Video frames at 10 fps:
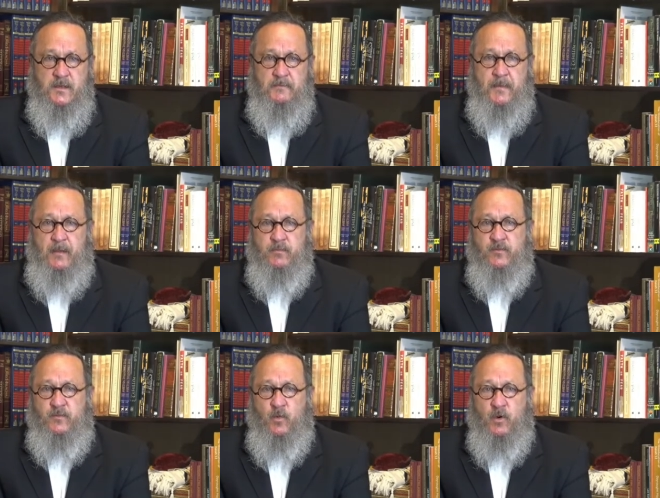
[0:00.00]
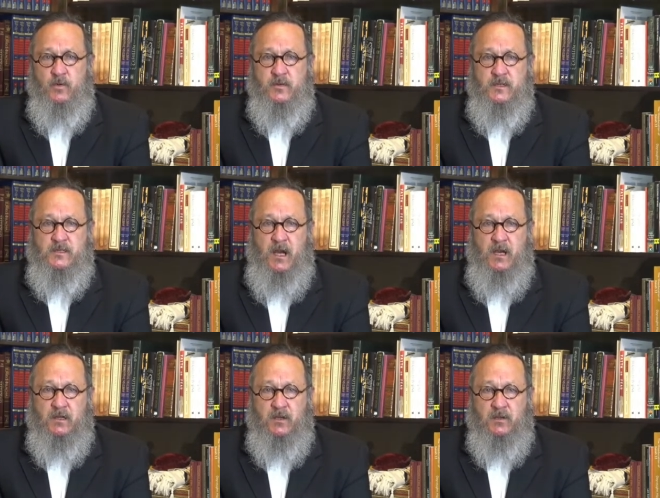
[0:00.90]
and before the
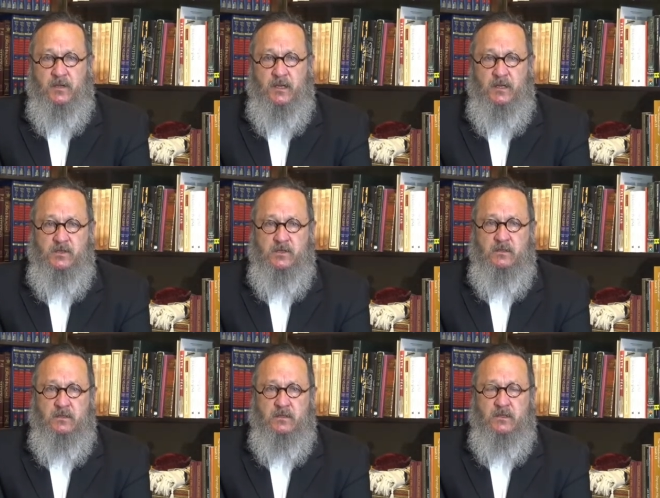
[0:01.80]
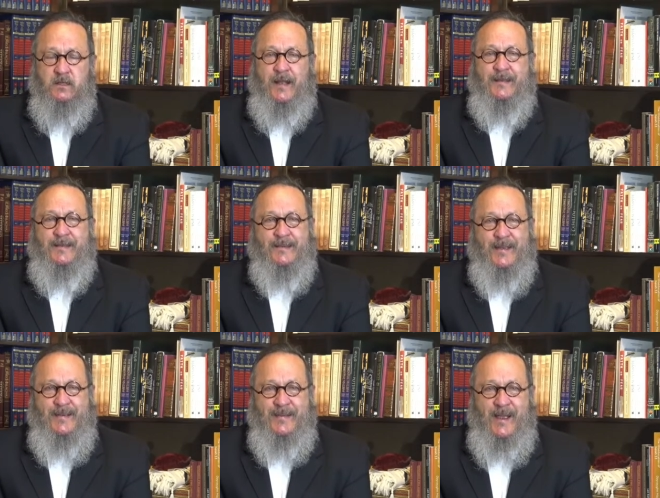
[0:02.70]
entire congregation. And he
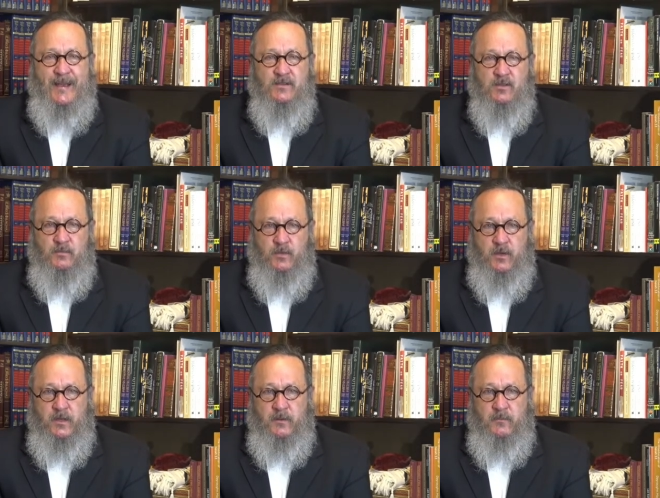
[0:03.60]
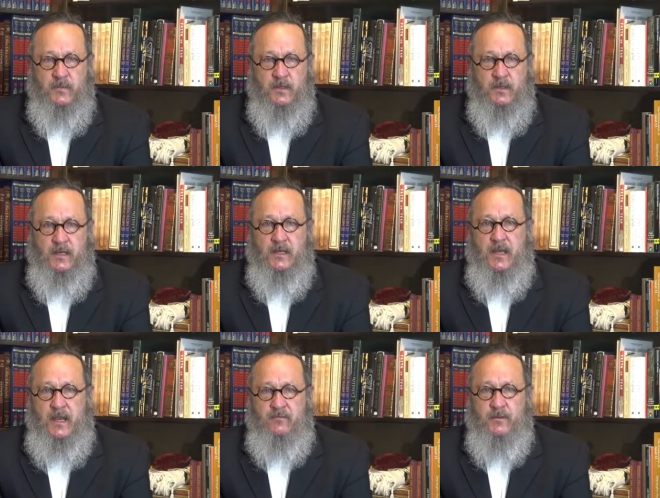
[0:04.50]
laid hands upon him, and he
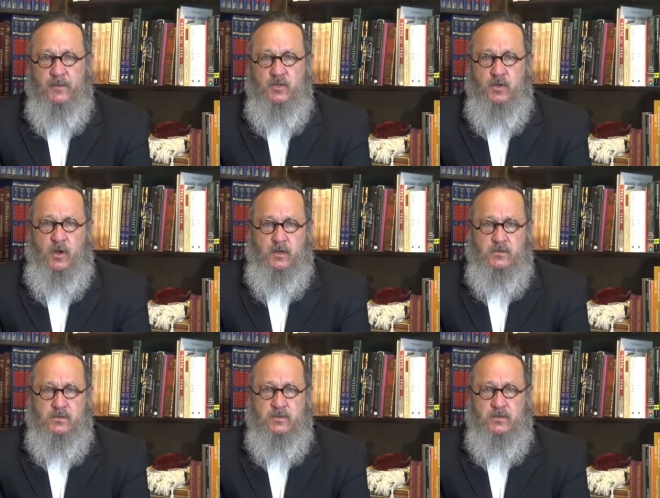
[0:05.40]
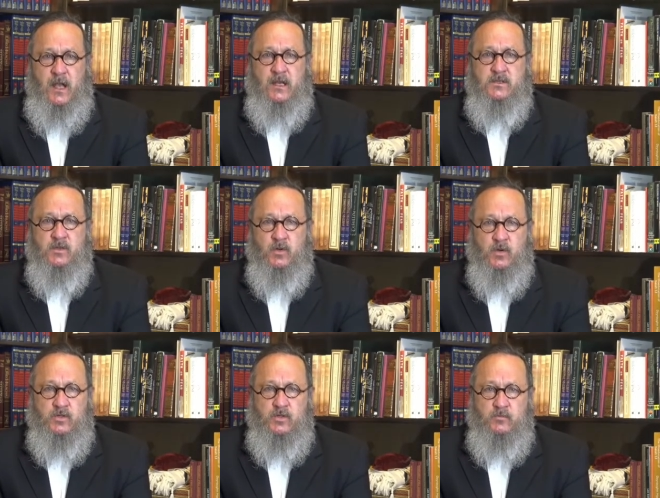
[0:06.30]
gave him a charge, as the
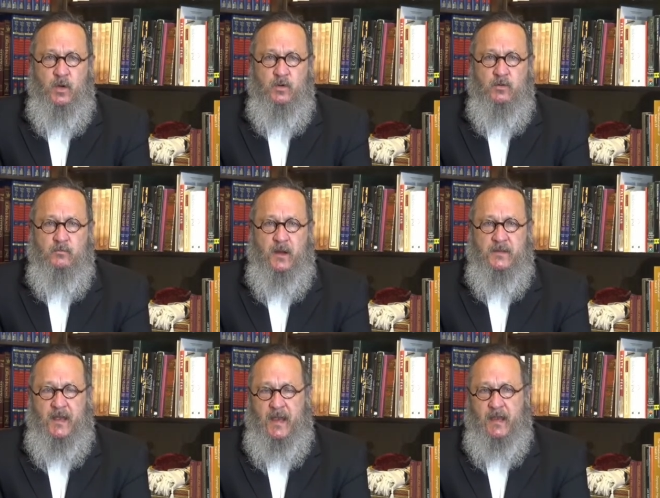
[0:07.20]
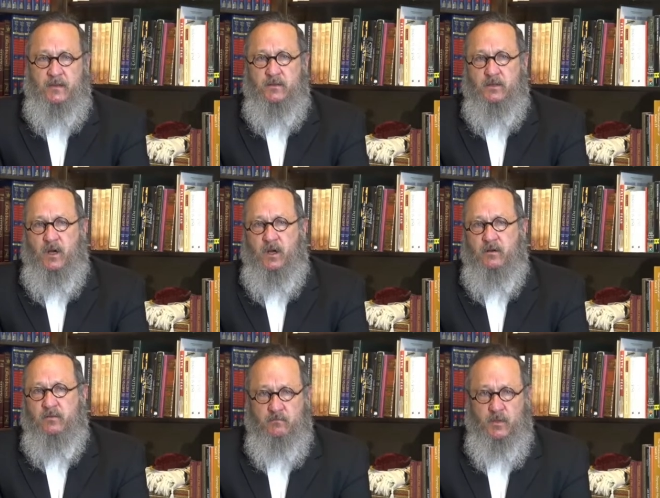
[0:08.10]
Lord spoke by the hand
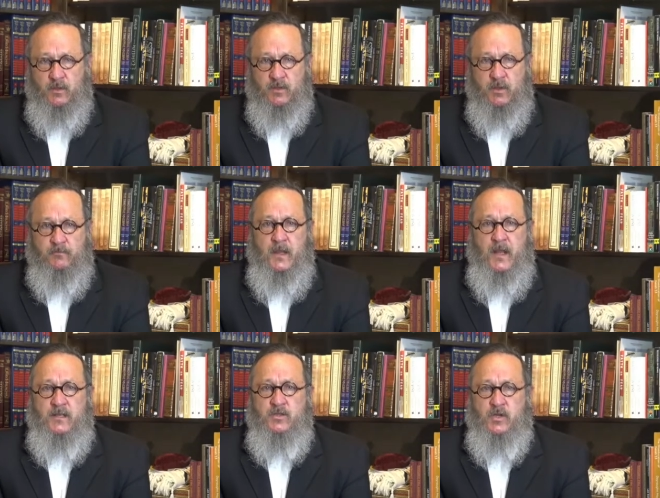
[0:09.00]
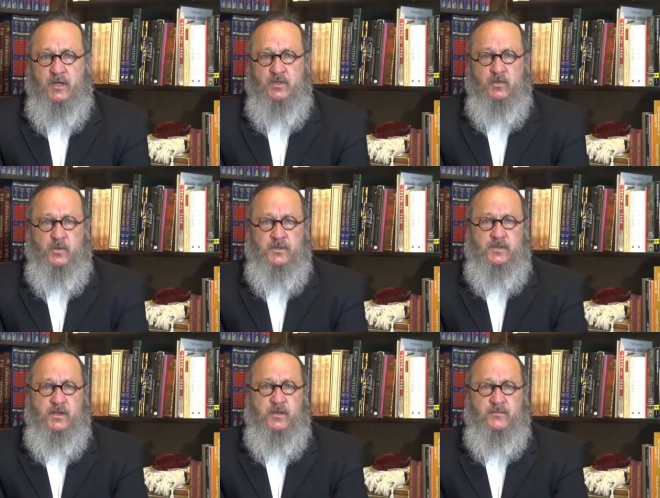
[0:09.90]
of Moshe. And Joshua the
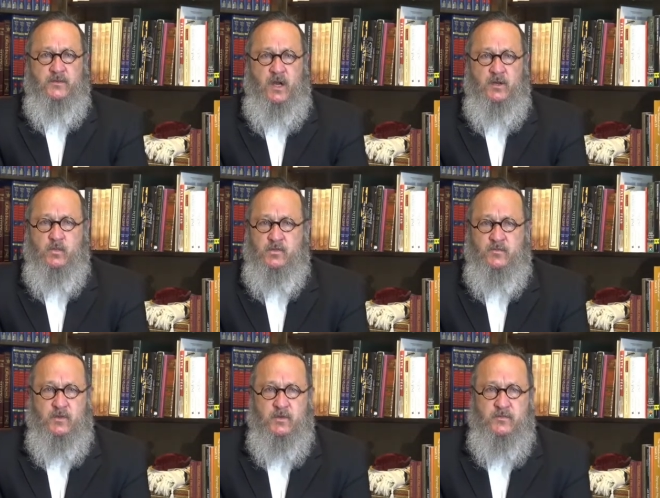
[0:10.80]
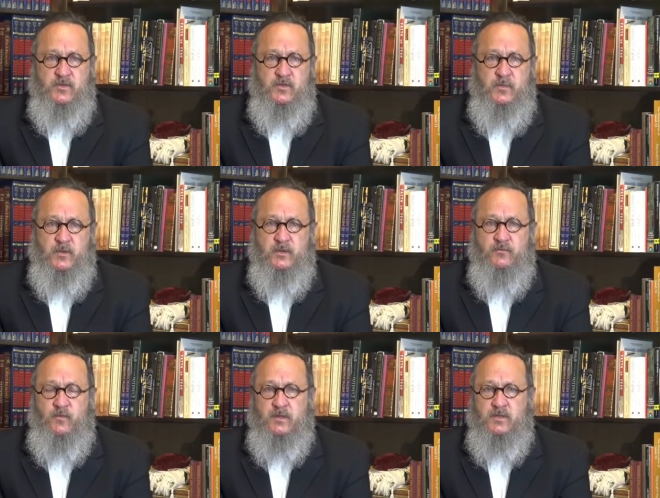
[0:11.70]
son of Nun was full of the spirit of
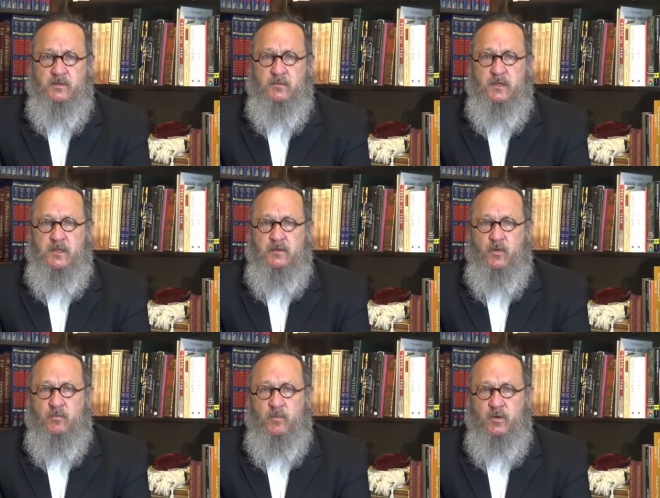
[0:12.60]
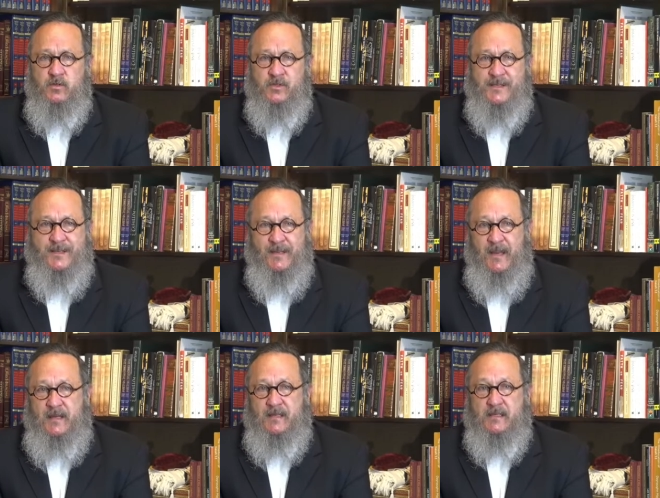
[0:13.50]
wisdom, for Moses had
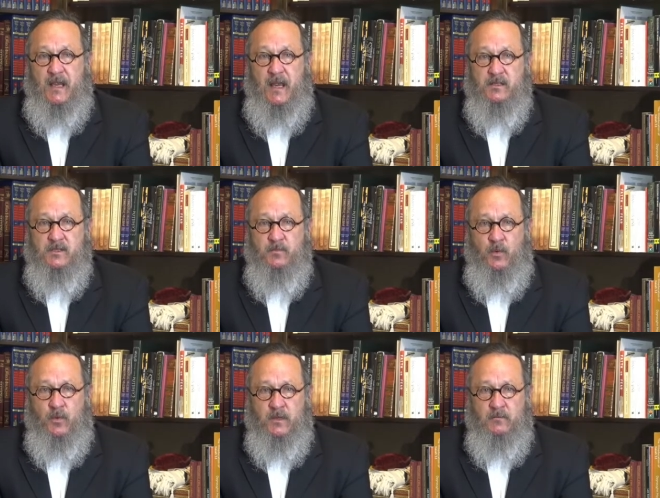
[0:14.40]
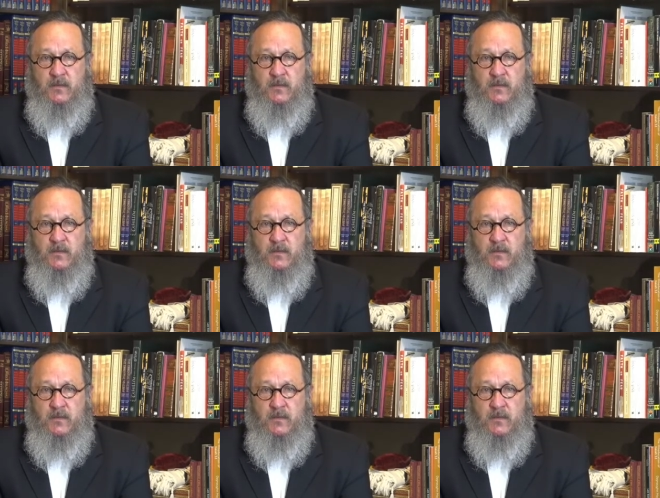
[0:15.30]
laid his hands upon him,